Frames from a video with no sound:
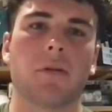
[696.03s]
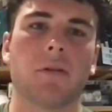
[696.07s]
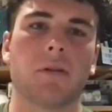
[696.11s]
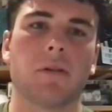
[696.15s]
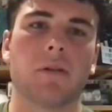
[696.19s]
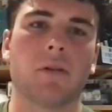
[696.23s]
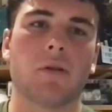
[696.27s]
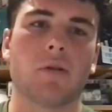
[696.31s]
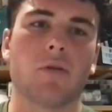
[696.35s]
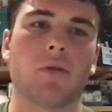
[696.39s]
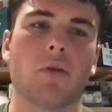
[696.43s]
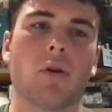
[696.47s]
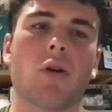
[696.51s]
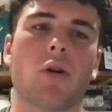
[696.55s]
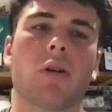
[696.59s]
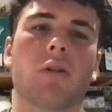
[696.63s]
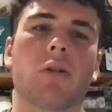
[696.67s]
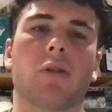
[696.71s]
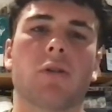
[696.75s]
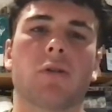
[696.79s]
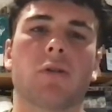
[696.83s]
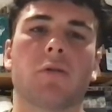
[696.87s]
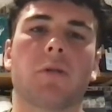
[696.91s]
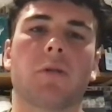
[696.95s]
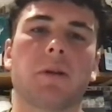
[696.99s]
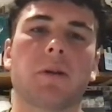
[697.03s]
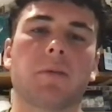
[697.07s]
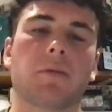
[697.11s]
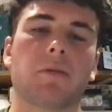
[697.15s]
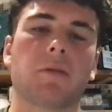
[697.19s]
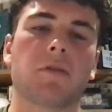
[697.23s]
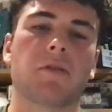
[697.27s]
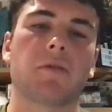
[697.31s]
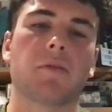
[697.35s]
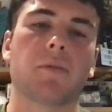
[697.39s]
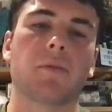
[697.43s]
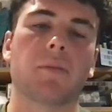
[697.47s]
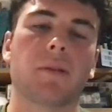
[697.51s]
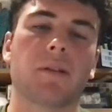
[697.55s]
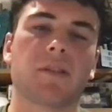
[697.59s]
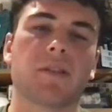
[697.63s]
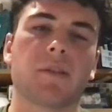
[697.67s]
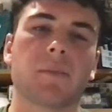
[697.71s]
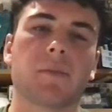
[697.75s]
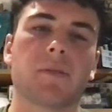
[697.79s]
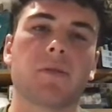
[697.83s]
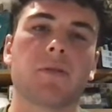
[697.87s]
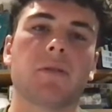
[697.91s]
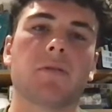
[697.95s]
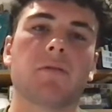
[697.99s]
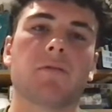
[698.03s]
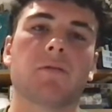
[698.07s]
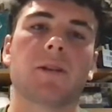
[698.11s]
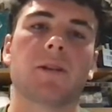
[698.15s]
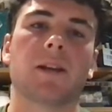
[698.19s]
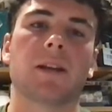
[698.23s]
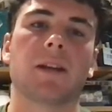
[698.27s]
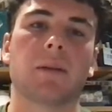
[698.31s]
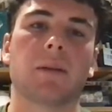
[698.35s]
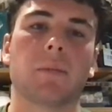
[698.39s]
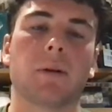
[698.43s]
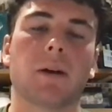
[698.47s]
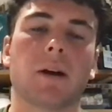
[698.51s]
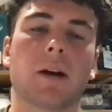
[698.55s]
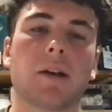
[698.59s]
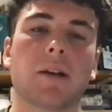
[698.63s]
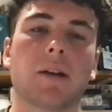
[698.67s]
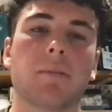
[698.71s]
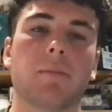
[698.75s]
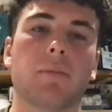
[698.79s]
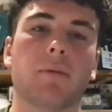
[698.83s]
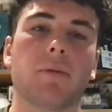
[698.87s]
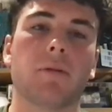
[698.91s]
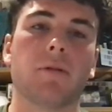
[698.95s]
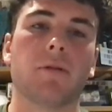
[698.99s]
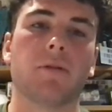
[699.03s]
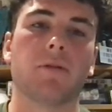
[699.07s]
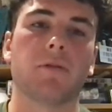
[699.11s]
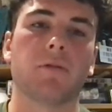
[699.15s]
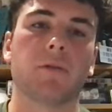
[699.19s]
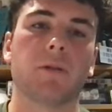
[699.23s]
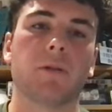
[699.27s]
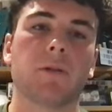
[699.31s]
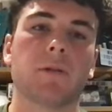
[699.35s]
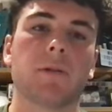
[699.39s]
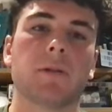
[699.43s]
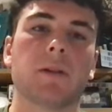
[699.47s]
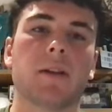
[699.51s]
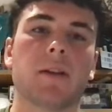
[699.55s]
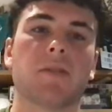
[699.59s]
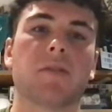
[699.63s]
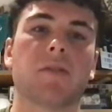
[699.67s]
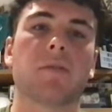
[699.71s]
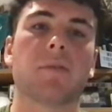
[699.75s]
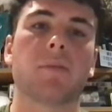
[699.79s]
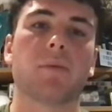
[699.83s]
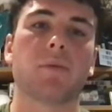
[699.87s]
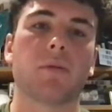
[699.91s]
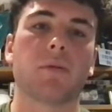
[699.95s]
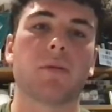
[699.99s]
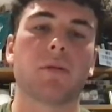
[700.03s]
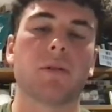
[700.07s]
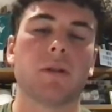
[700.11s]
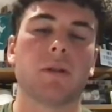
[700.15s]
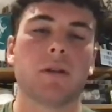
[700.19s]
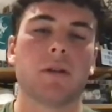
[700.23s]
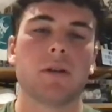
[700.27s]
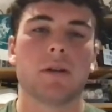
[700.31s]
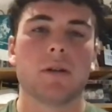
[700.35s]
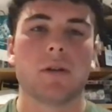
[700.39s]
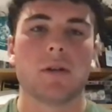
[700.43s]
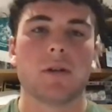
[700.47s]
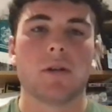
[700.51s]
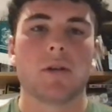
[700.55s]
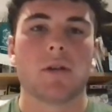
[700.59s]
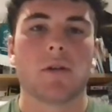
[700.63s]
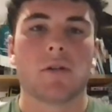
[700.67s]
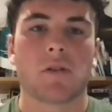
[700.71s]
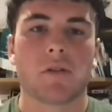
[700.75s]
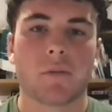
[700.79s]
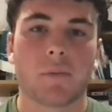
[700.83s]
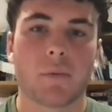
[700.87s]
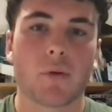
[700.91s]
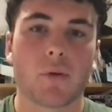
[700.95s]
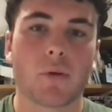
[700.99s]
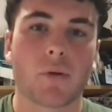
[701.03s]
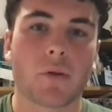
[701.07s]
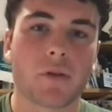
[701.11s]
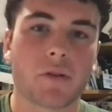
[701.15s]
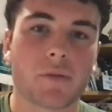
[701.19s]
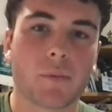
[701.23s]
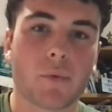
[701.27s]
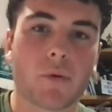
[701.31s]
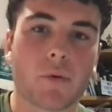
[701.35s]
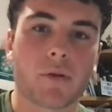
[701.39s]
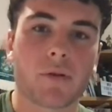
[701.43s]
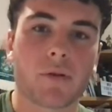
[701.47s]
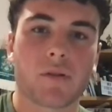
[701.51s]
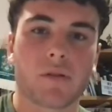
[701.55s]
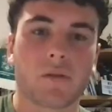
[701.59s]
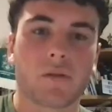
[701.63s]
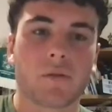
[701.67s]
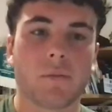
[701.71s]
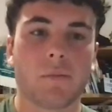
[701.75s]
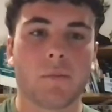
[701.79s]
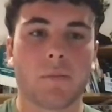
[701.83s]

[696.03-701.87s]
or not a weak principal, but someone who didn't really get behind the boys as well and support the sports.